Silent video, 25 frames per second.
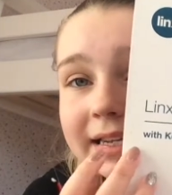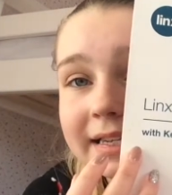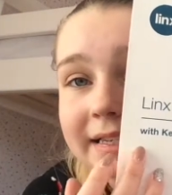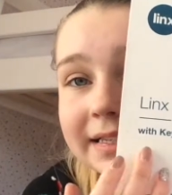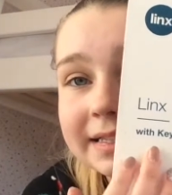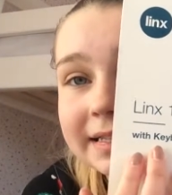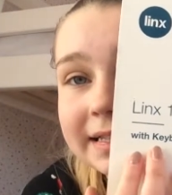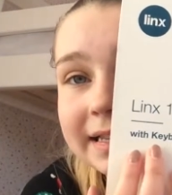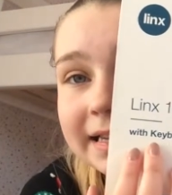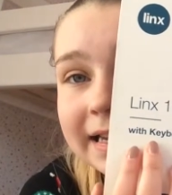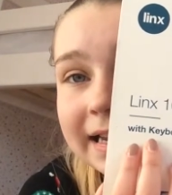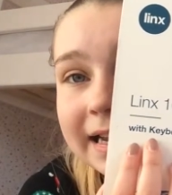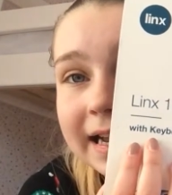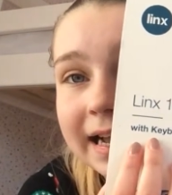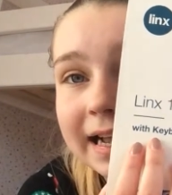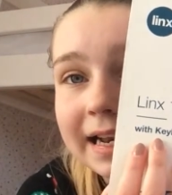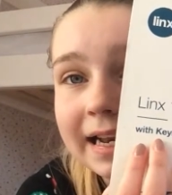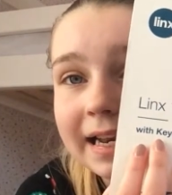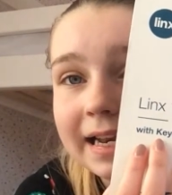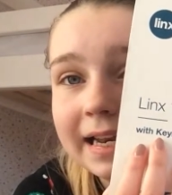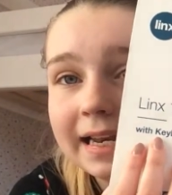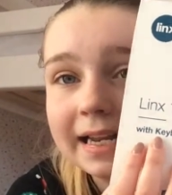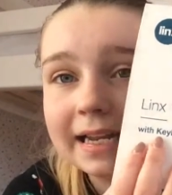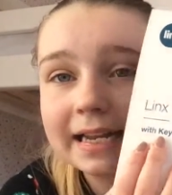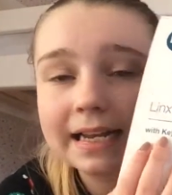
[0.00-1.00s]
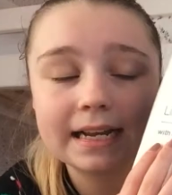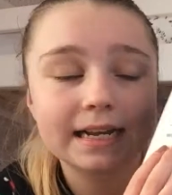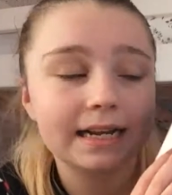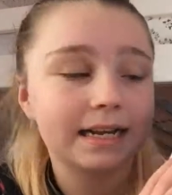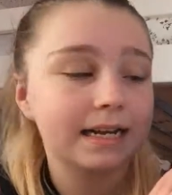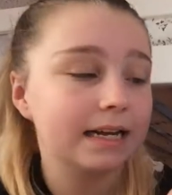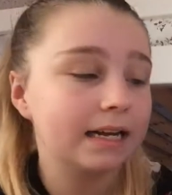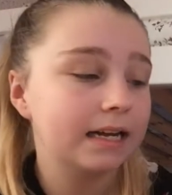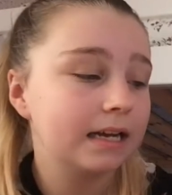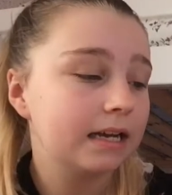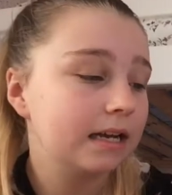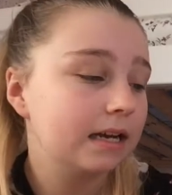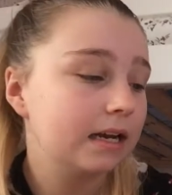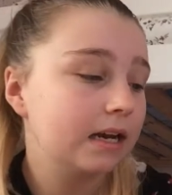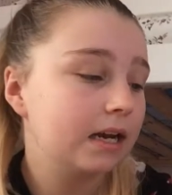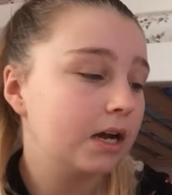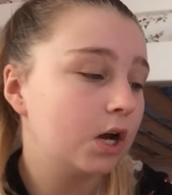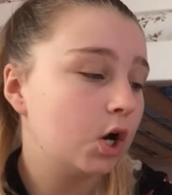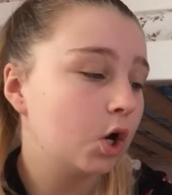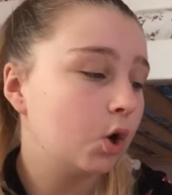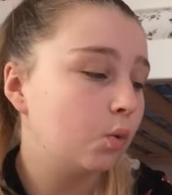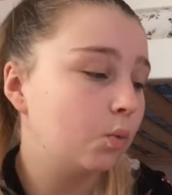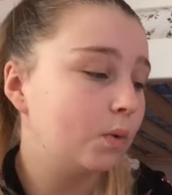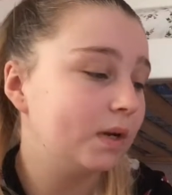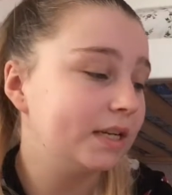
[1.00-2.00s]
It's the Link
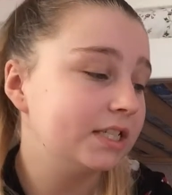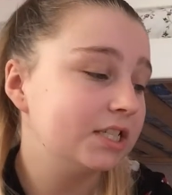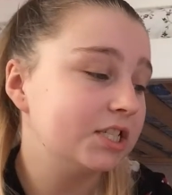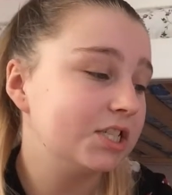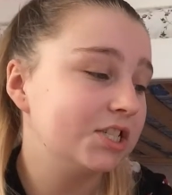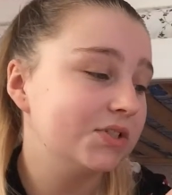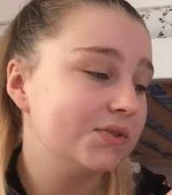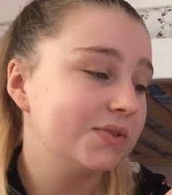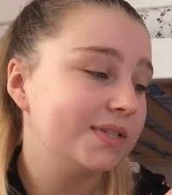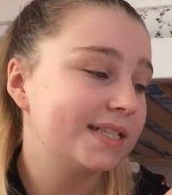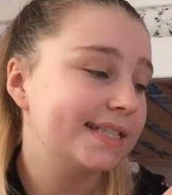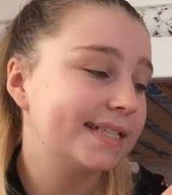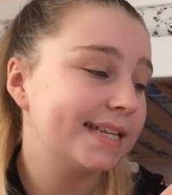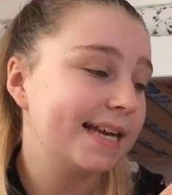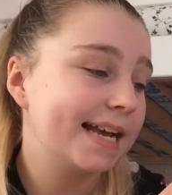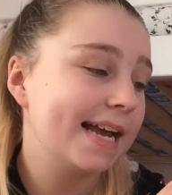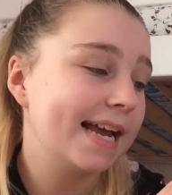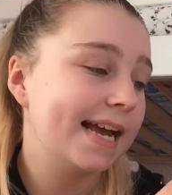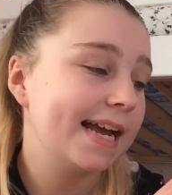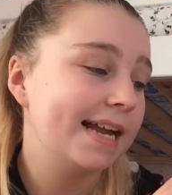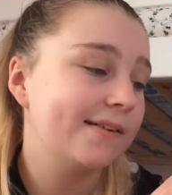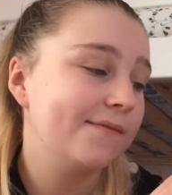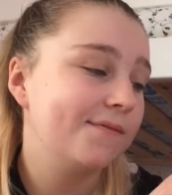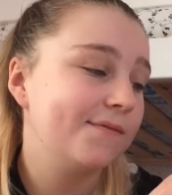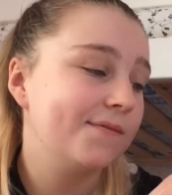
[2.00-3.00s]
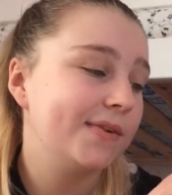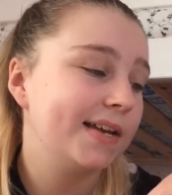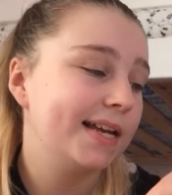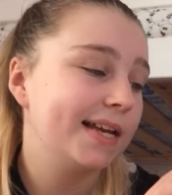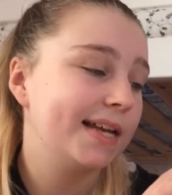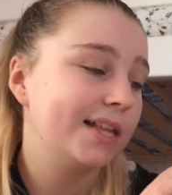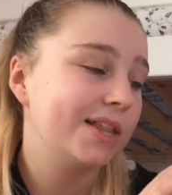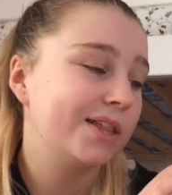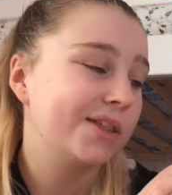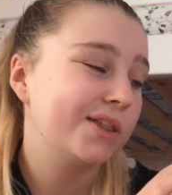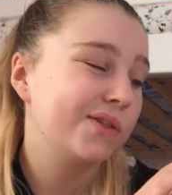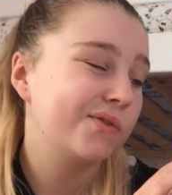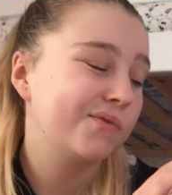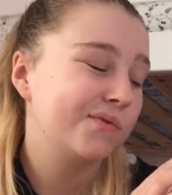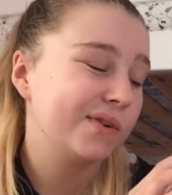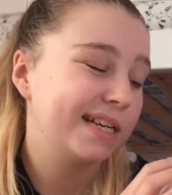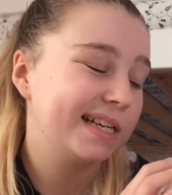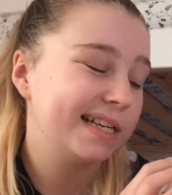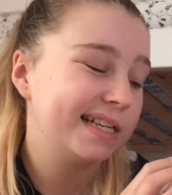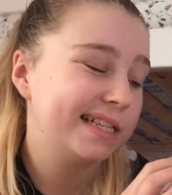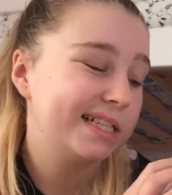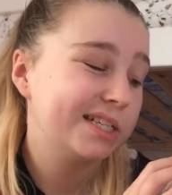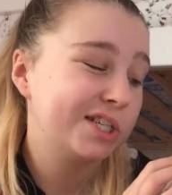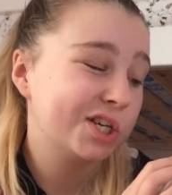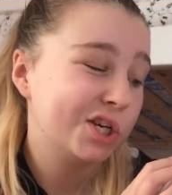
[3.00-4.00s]
Windows 10
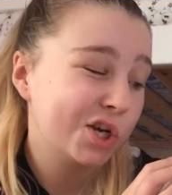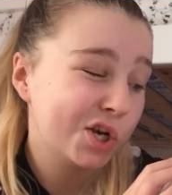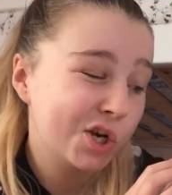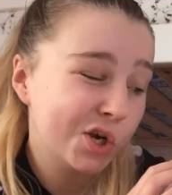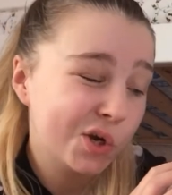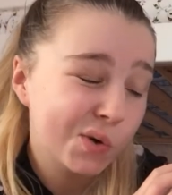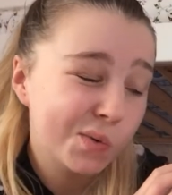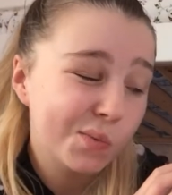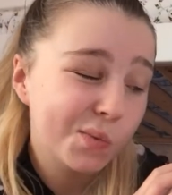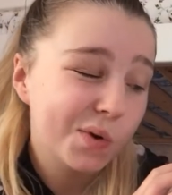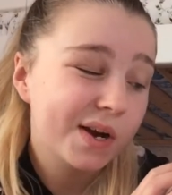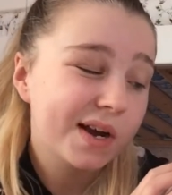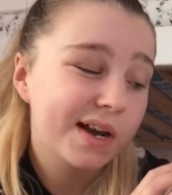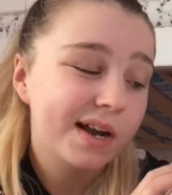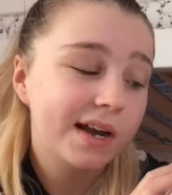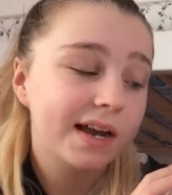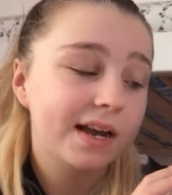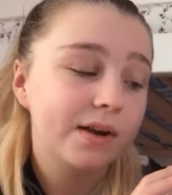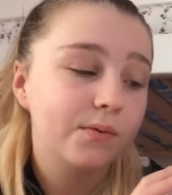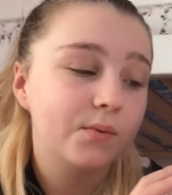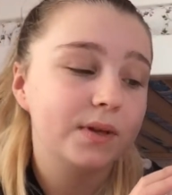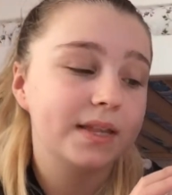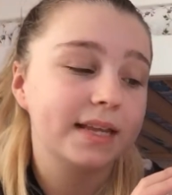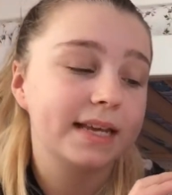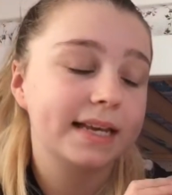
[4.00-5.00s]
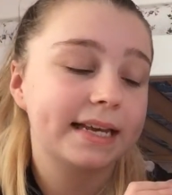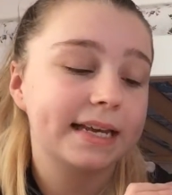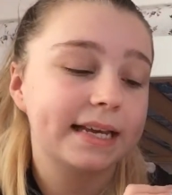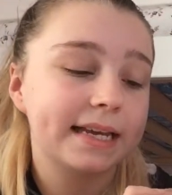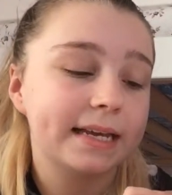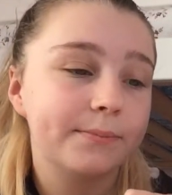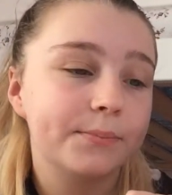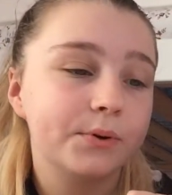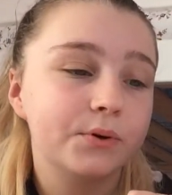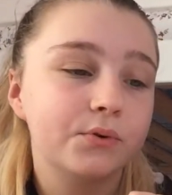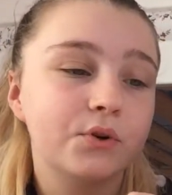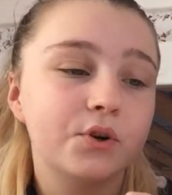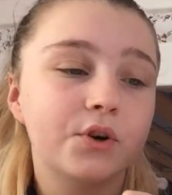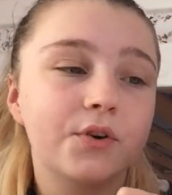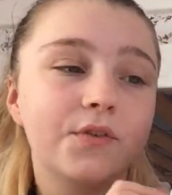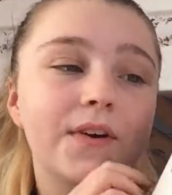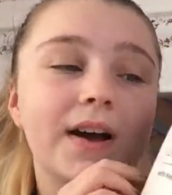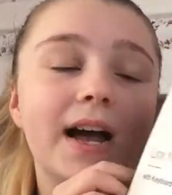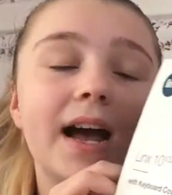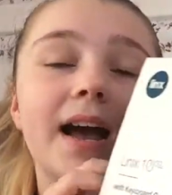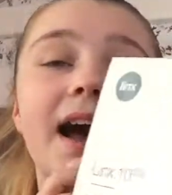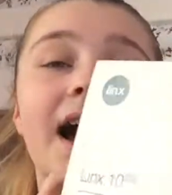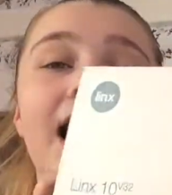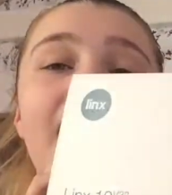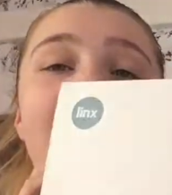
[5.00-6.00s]
V3.2 with a keyboard
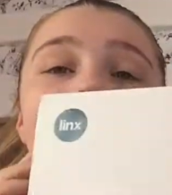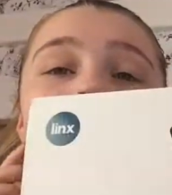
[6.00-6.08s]
cover.